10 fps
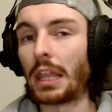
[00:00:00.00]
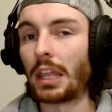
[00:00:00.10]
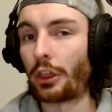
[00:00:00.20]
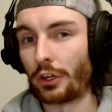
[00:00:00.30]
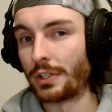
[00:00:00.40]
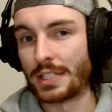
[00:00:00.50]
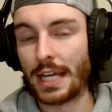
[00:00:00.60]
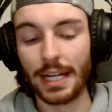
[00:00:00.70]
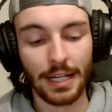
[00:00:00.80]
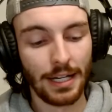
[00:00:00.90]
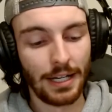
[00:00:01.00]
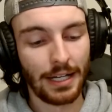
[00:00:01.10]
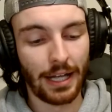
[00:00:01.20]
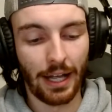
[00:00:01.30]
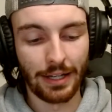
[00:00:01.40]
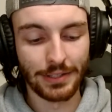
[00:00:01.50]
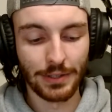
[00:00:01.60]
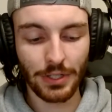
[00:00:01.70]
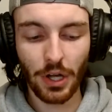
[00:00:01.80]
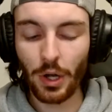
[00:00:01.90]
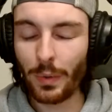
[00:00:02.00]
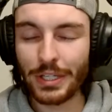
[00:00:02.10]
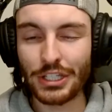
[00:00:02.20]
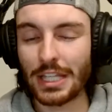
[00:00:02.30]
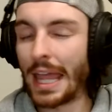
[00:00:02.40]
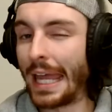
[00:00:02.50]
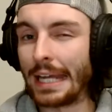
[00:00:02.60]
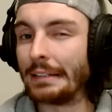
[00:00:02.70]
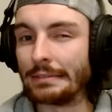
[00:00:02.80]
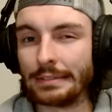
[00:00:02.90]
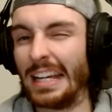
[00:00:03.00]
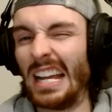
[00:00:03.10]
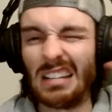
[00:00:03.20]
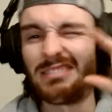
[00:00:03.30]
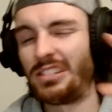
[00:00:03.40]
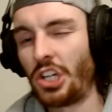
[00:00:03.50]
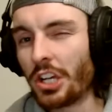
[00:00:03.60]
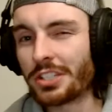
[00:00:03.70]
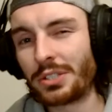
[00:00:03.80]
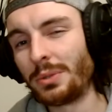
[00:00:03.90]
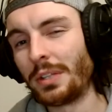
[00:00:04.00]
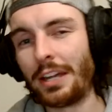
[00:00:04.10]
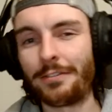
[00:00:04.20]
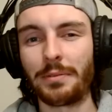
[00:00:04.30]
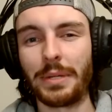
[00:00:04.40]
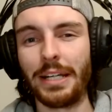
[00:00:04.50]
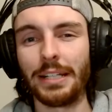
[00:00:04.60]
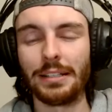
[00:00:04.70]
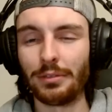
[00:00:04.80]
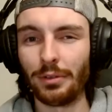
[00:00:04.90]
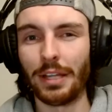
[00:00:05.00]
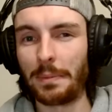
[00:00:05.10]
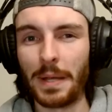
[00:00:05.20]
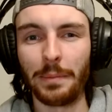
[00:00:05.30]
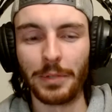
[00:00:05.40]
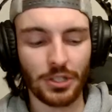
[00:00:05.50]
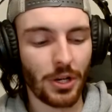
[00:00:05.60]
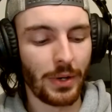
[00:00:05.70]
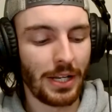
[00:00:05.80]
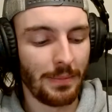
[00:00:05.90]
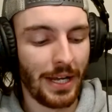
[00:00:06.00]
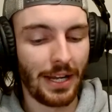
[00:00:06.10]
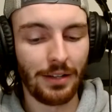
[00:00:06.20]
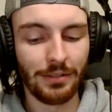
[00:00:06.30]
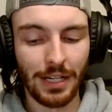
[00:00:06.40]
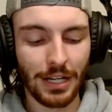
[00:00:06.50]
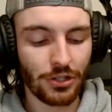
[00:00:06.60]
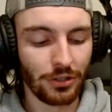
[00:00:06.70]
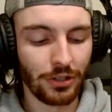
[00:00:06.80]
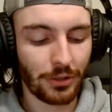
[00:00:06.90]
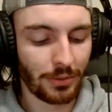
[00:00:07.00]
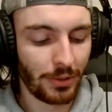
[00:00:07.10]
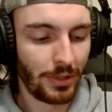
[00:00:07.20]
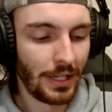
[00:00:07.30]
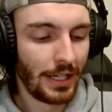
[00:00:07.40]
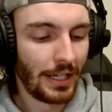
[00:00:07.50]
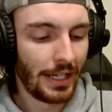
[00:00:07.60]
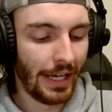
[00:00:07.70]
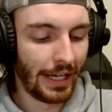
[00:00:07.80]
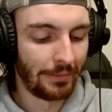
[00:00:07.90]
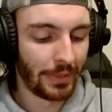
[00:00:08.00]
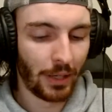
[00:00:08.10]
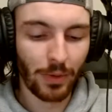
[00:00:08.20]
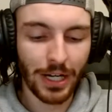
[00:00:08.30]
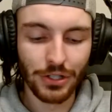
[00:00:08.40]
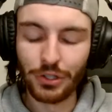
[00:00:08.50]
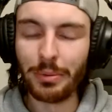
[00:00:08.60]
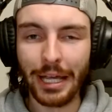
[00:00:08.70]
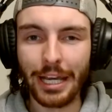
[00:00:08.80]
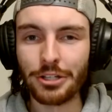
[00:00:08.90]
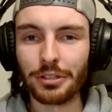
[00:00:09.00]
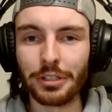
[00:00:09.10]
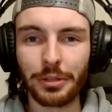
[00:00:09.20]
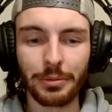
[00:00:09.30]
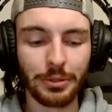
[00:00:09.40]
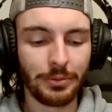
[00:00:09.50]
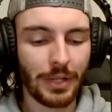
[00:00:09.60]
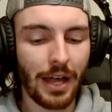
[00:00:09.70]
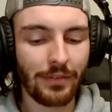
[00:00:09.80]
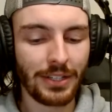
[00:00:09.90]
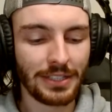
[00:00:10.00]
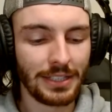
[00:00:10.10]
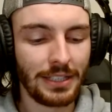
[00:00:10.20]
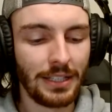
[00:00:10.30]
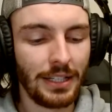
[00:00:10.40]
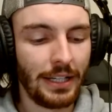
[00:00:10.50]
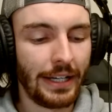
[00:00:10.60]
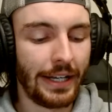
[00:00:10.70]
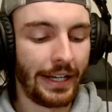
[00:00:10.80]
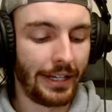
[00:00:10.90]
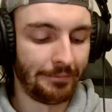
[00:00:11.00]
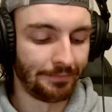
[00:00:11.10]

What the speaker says: Thursday, so it's always just like just too late for me to like be able to show it in my initial look through. But I want to do my initial look through, obviously, um,